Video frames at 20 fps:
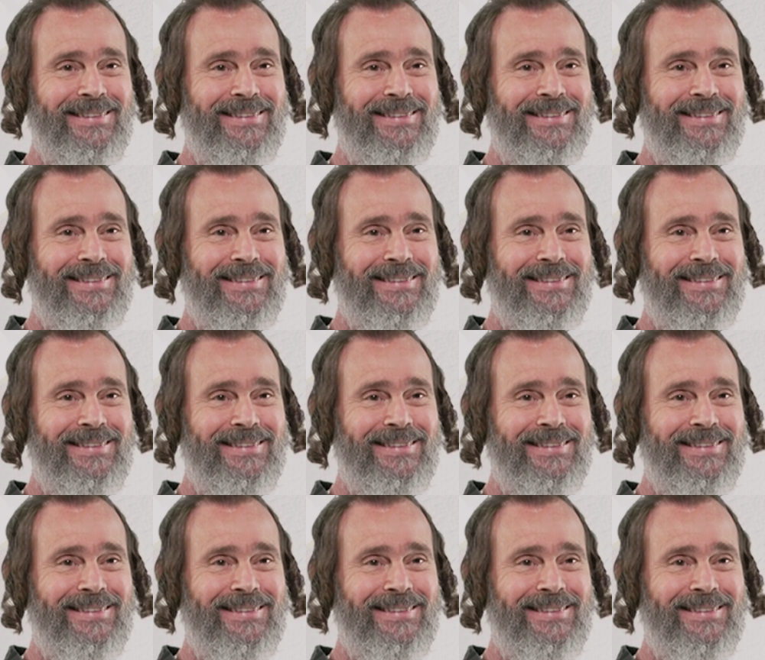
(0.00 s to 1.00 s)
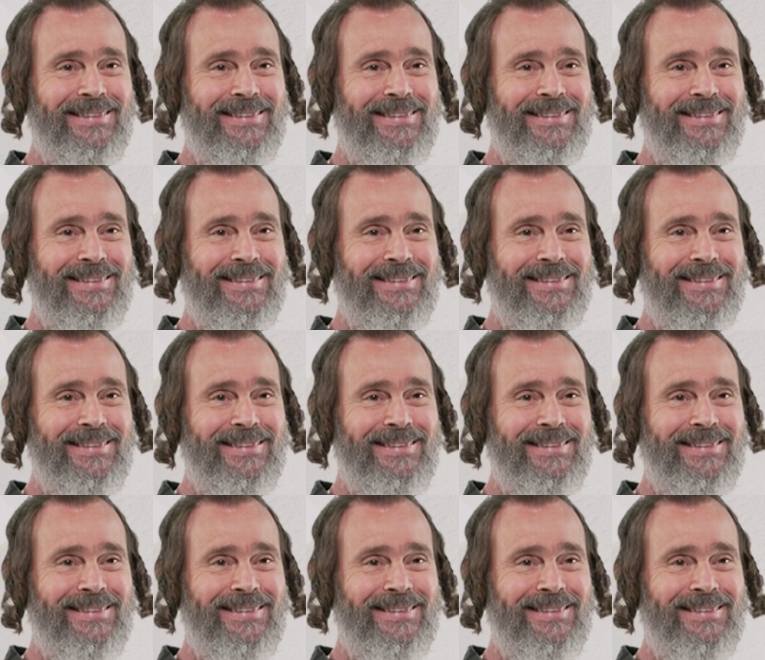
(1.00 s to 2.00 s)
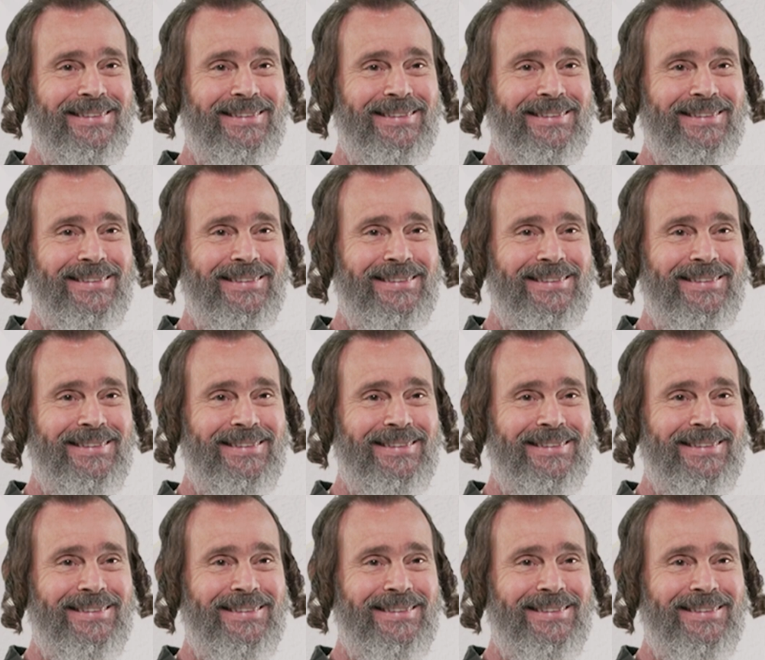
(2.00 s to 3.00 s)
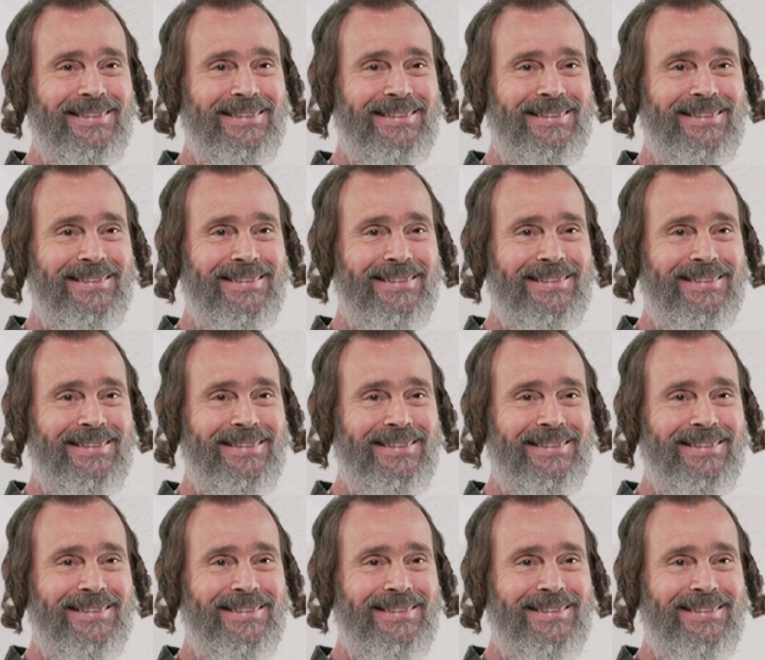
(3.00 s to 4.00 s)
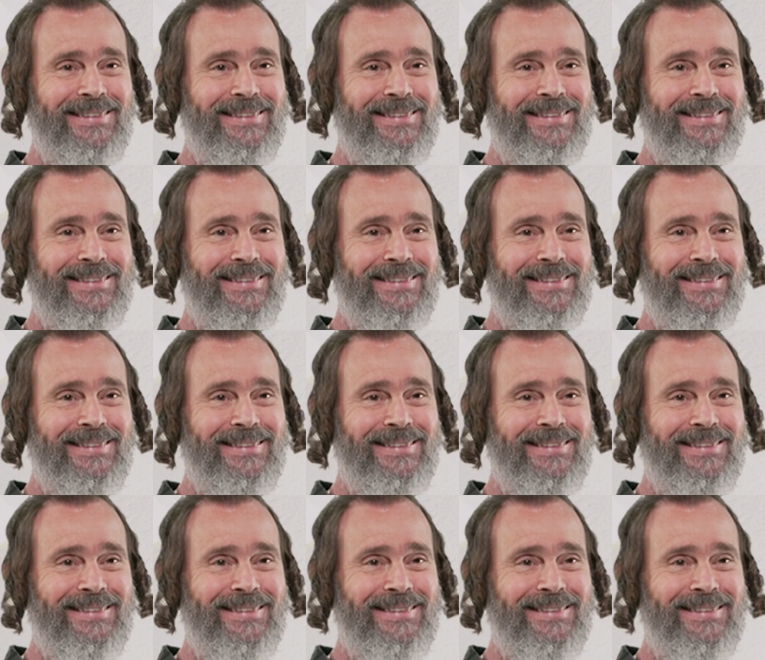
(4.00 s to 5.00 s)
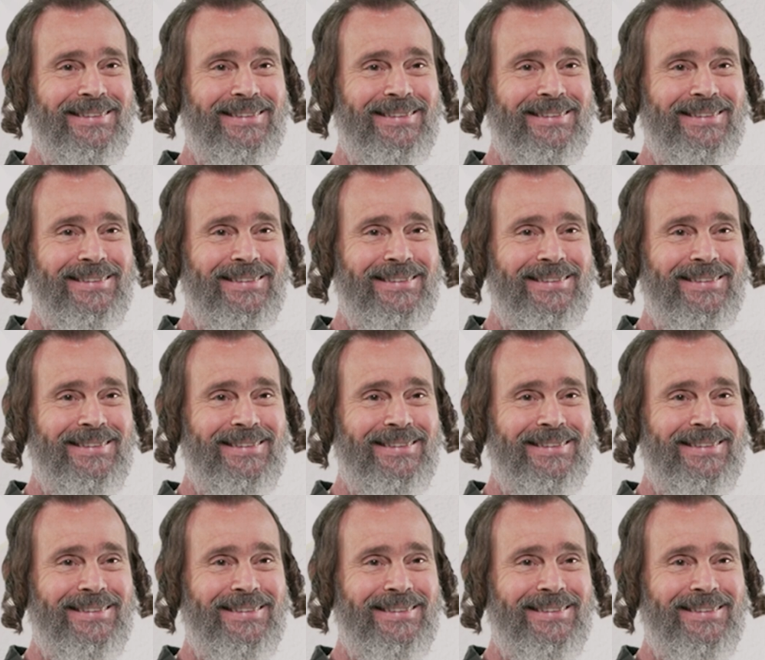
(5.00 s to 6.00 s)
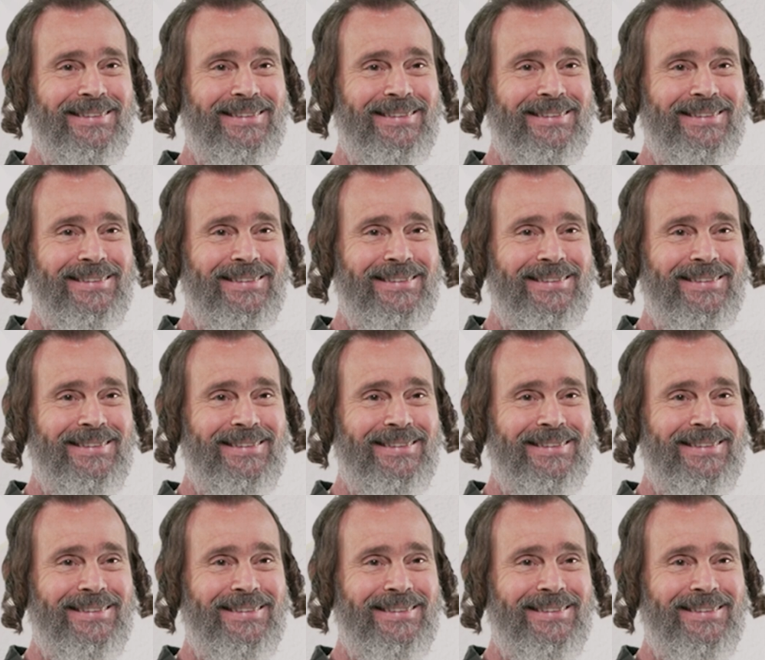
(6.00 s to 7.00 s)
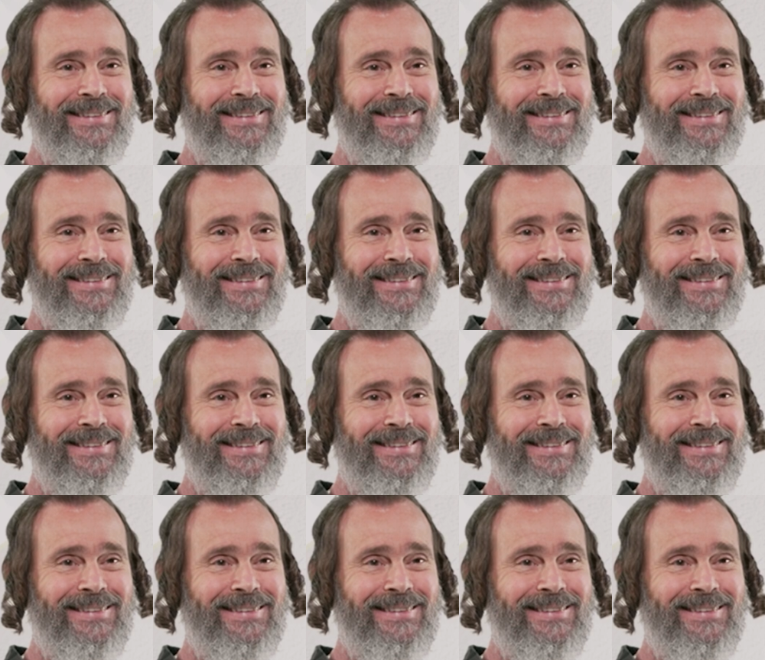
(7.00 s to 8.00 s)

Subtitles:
(no lip movement)